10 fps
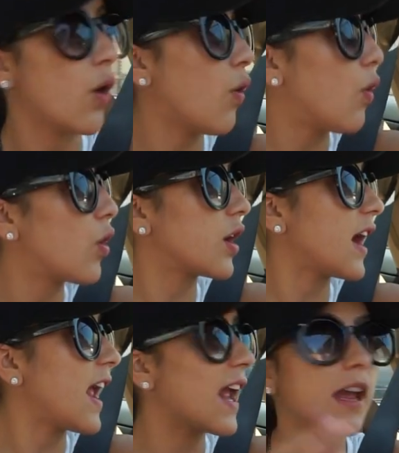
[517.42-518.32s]
Or,
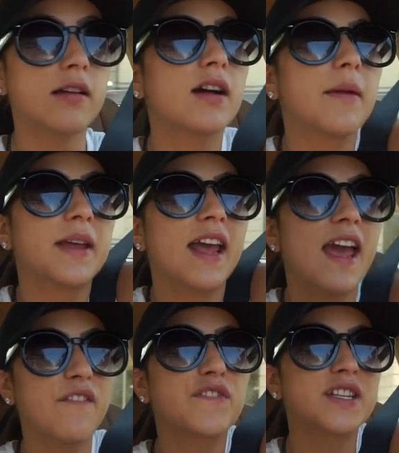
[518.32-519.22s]
I mean,
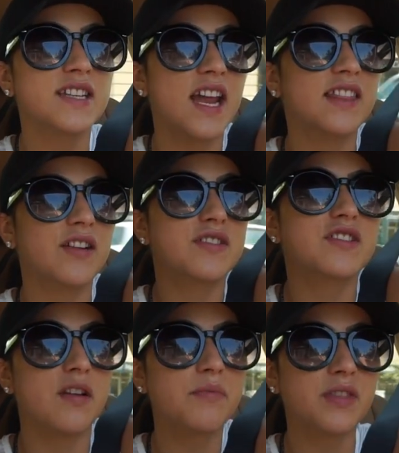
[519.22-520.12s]
every day there
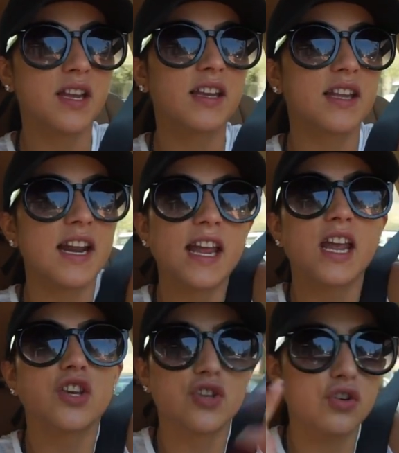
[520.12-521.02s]
is something that
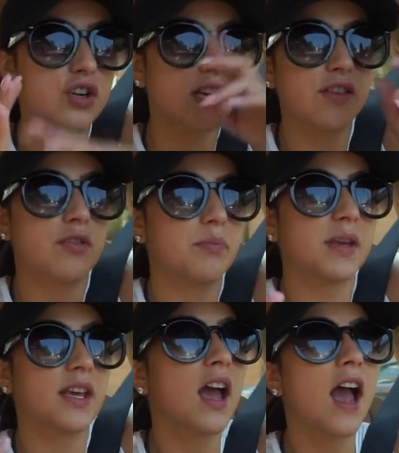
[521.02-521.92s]
you could either
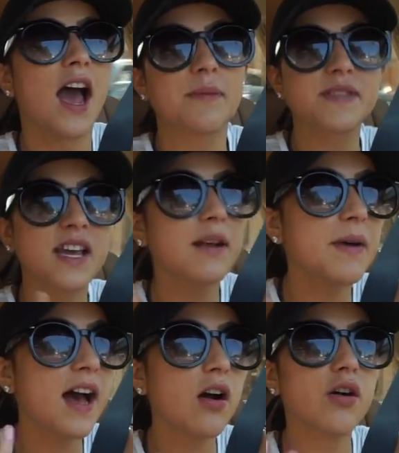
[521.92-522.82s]
be upset
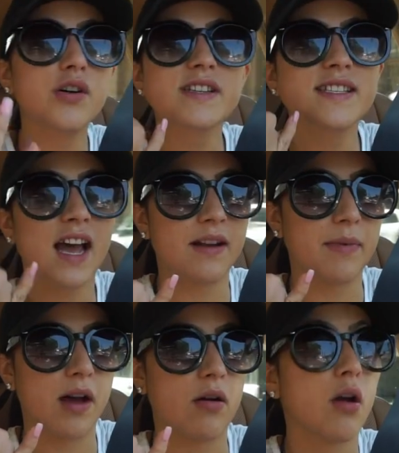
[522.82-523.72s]
about or sad
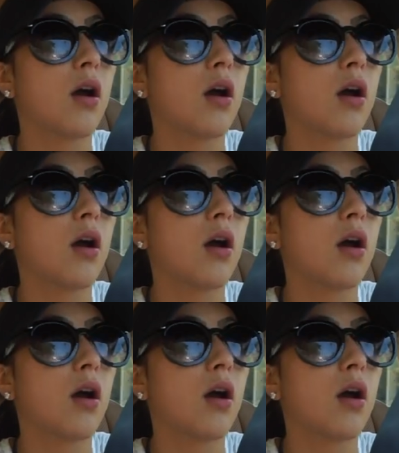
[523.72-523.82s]
about.